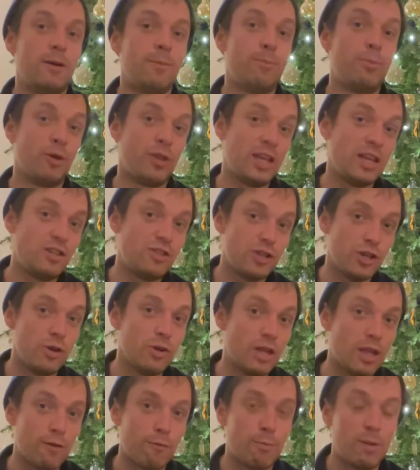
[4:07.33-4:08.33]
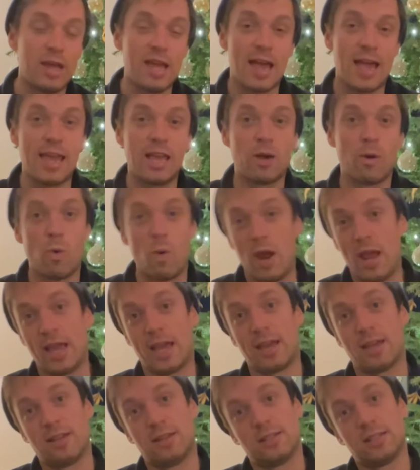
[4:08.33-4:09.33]
But they do give me a
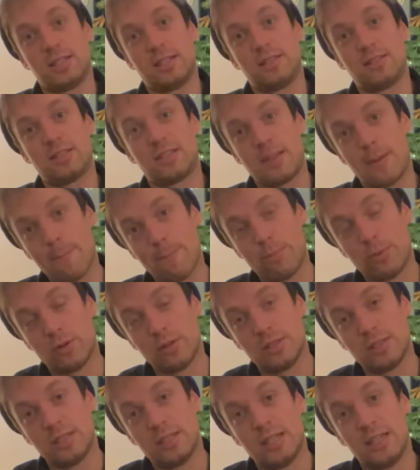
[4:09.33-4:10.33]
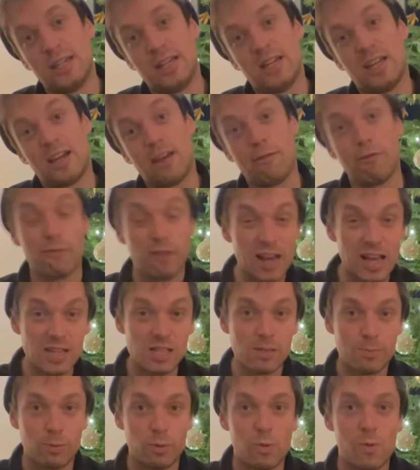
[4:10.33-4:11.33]
quick and simple and
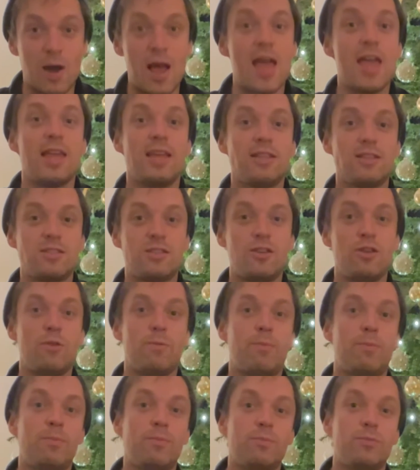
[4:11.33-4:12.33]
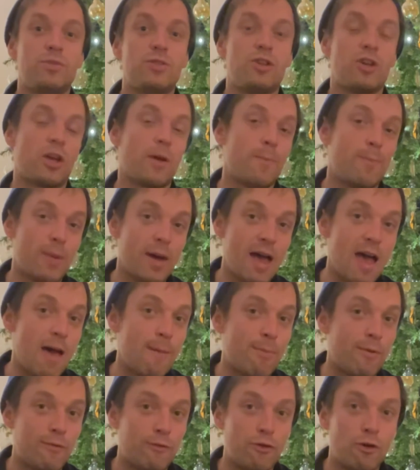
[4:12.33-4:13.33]
flexible way to
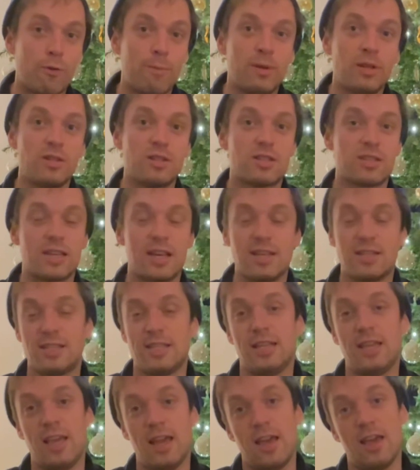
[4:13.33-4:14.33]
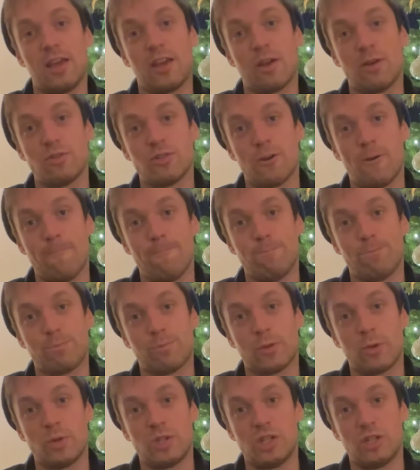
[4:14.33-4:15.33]
compare performance as the year goes on,
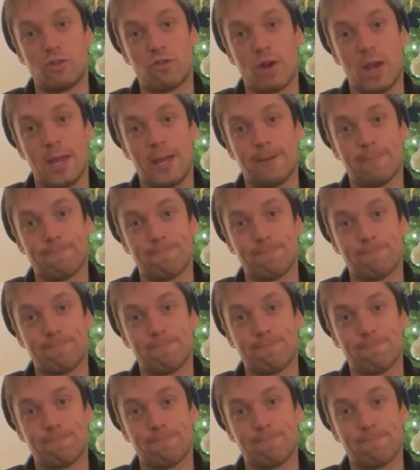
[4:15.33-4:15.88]
which is great.